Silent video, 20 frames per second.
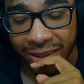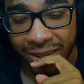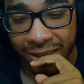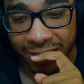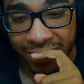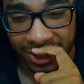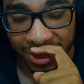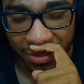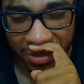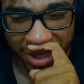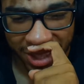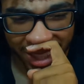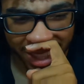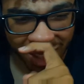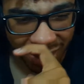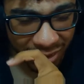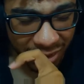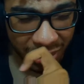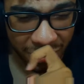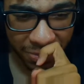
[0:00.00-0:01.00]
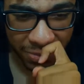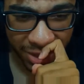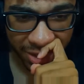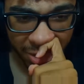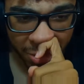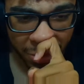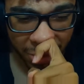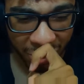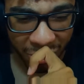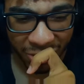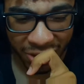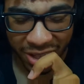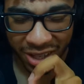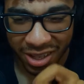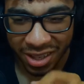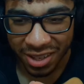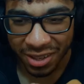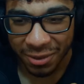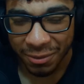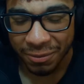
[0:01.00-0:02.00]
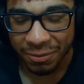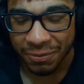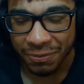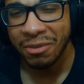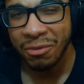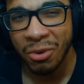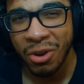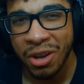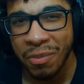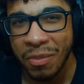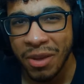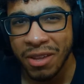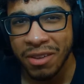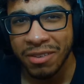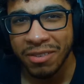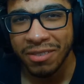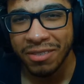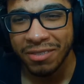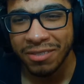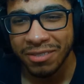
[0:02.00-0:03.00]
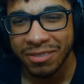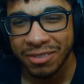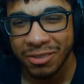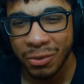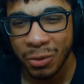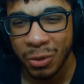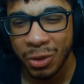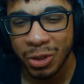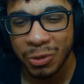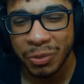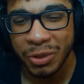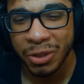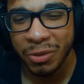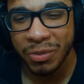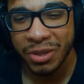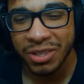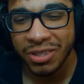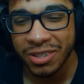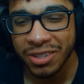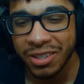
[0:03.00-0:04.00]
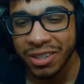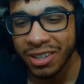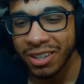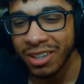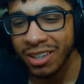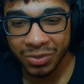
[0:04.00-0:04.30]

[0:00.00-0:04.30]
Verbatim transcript: Uh, somebody killed them in the middle of the night. Why, man? We were experimenting.